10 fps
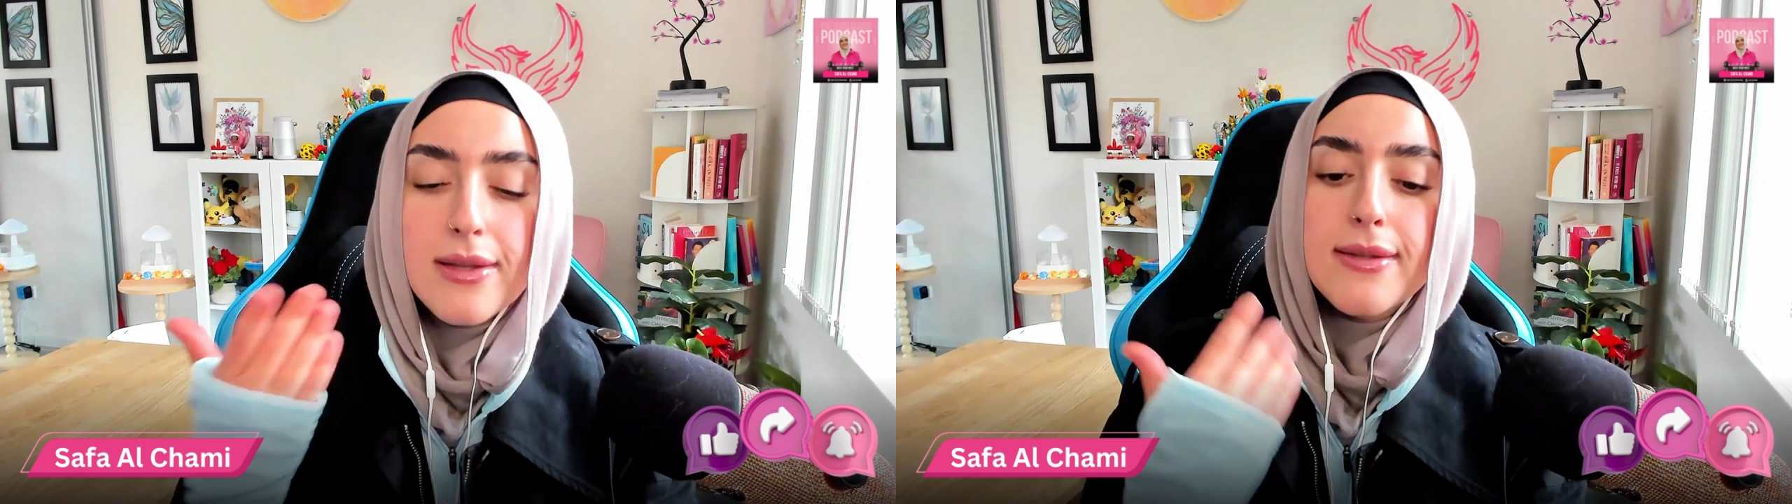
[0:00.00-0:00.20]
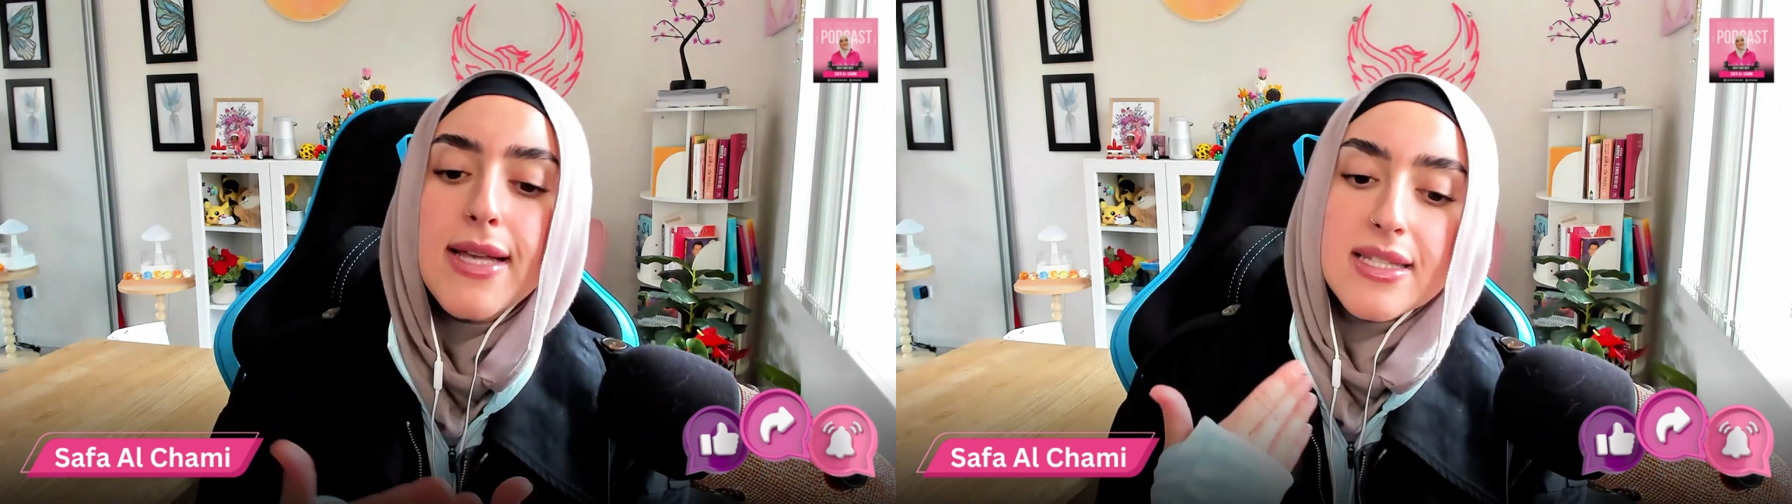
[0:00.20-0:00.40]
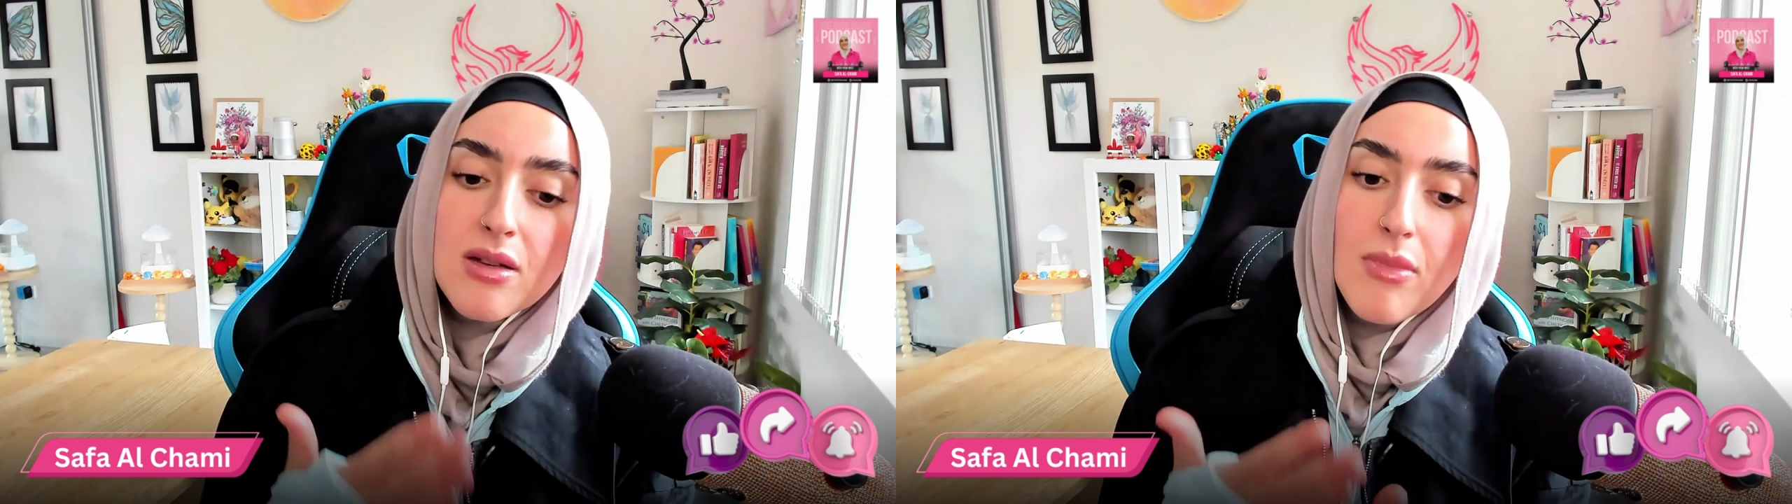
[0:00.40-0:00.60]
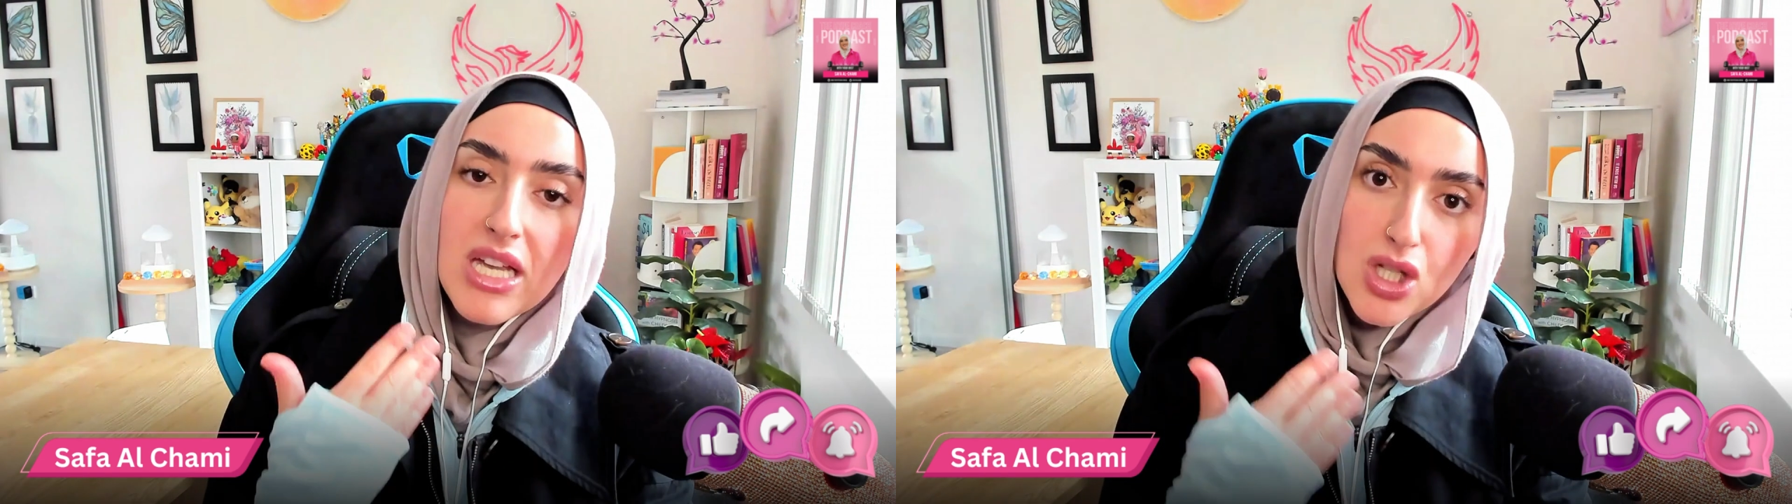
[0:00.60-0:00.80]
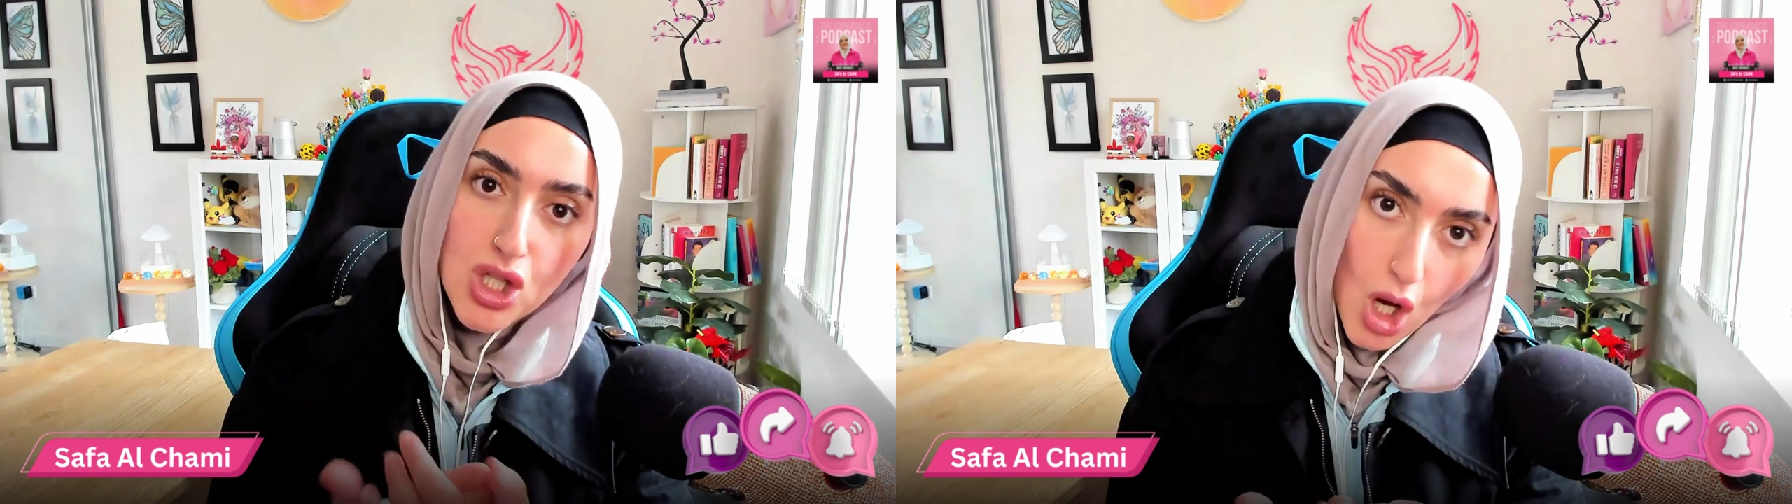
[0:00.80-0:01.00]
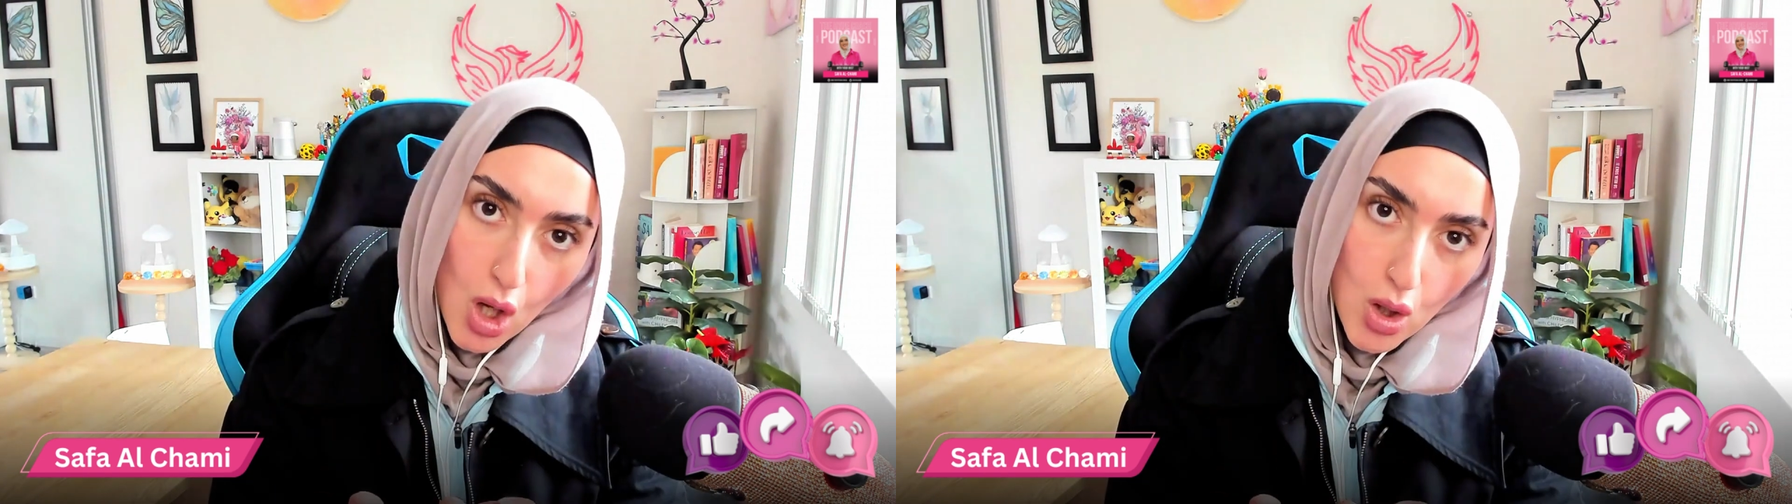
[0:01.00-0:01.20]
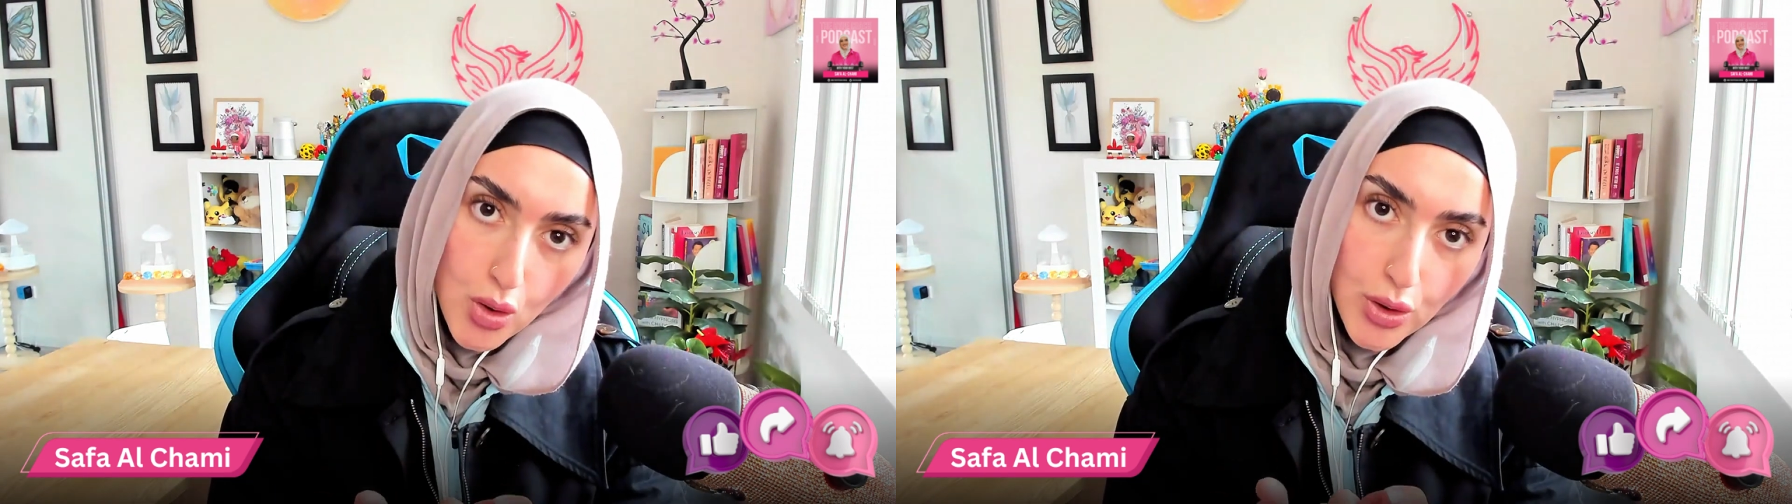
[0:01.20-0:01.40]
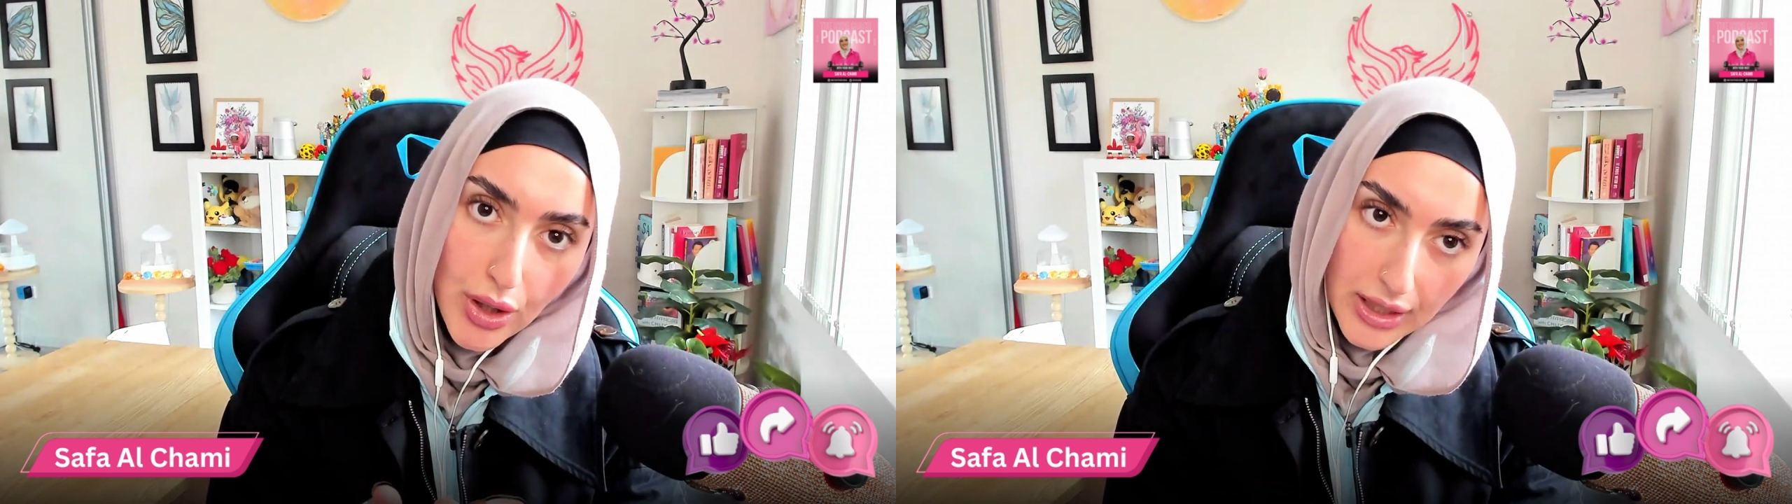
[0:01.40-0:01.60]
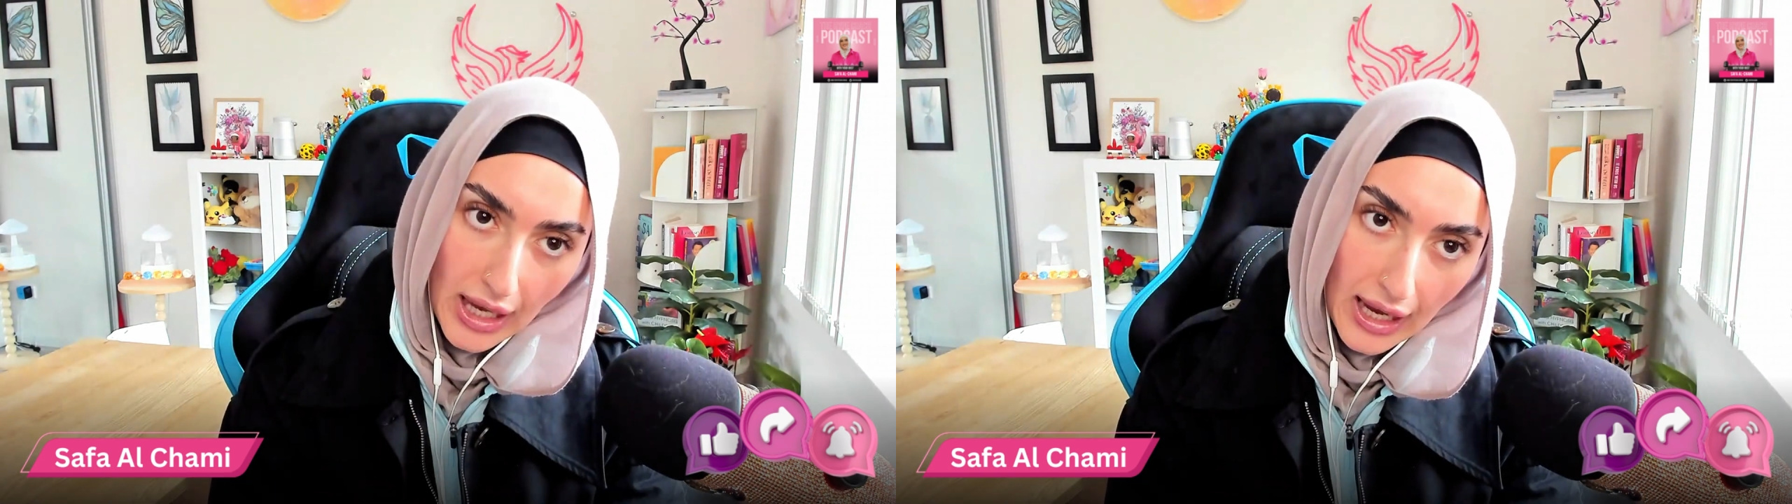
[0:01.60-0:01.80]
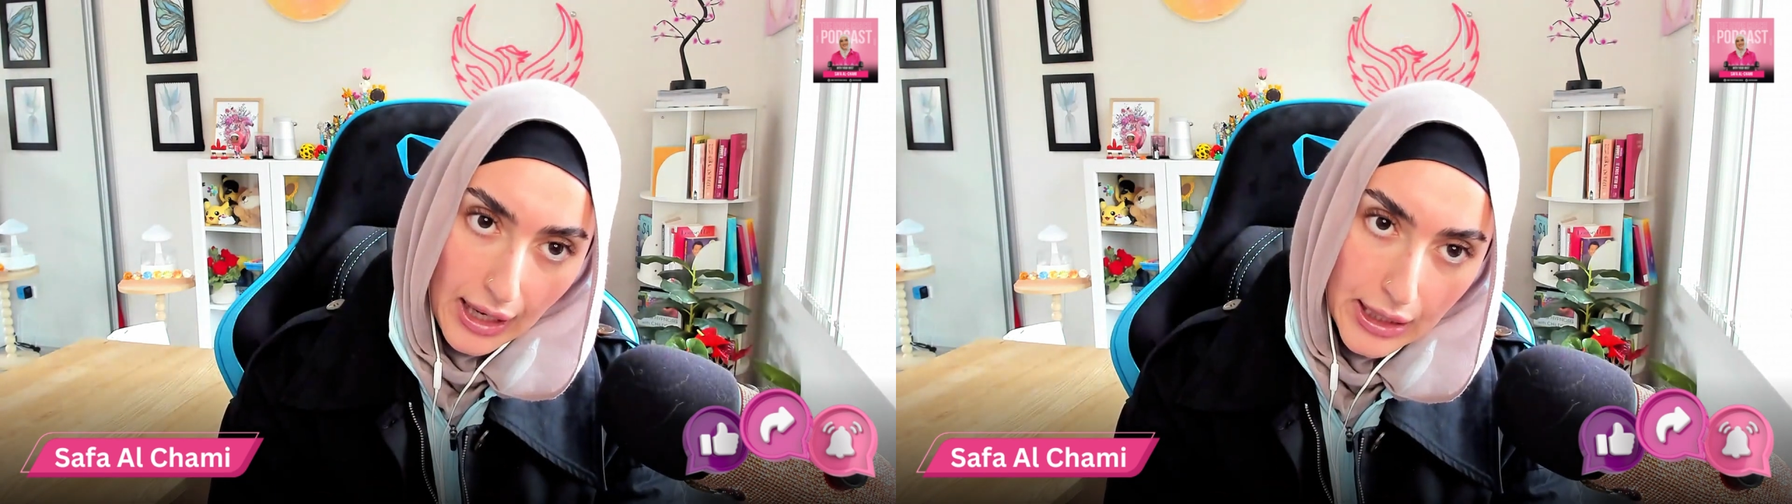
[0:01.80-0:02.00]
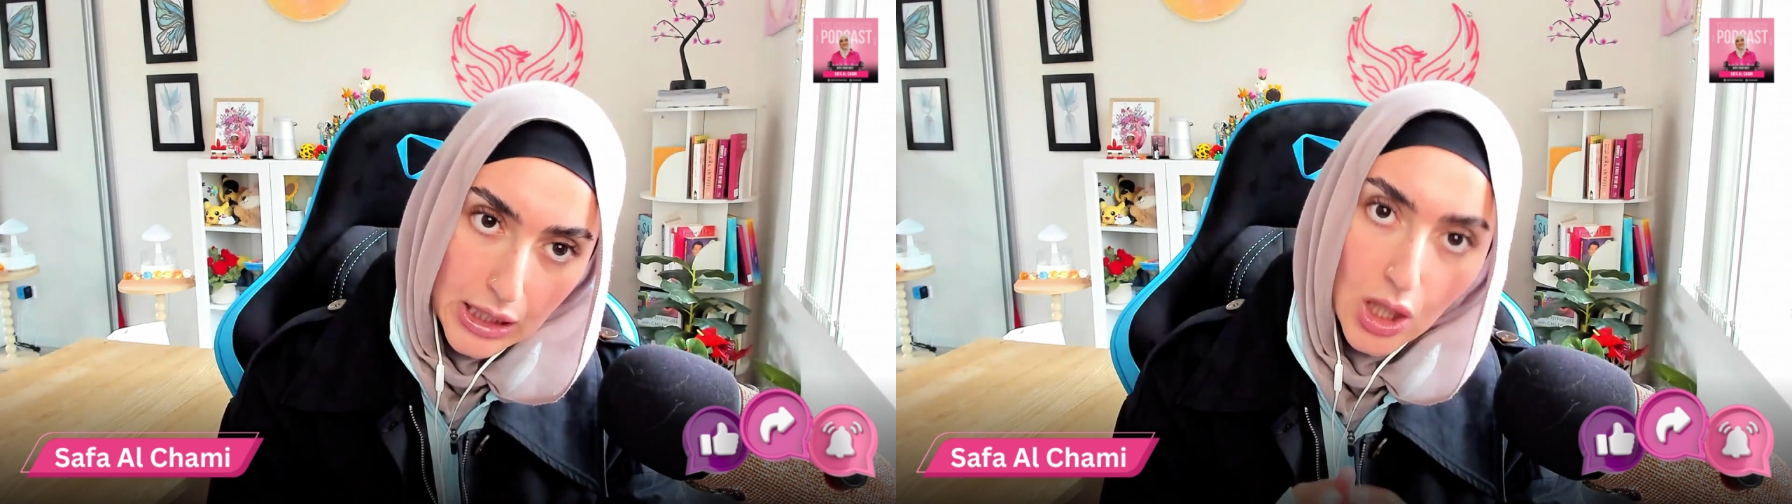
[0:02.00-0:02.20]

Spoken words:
doesn't make it so, okay?